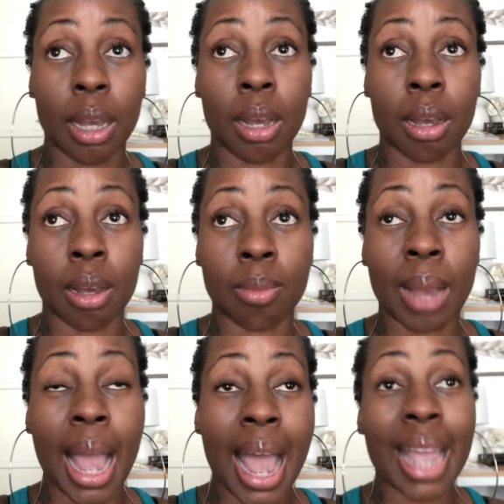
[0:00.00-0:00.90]

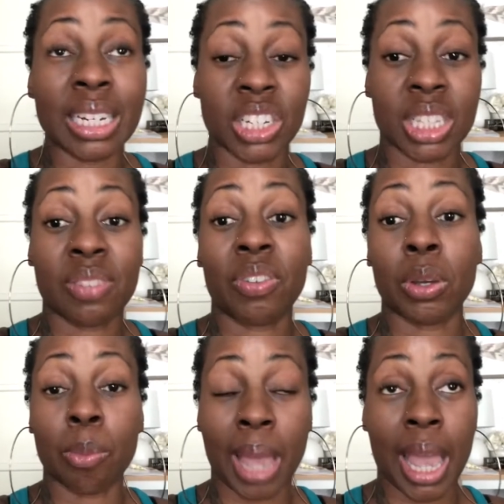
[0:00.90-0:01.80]
I just
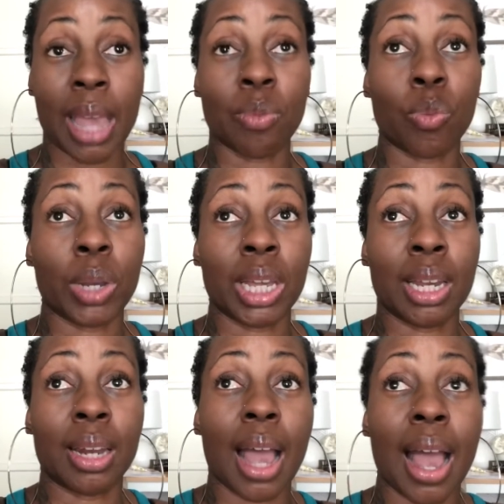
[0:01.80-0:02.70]
feel bad when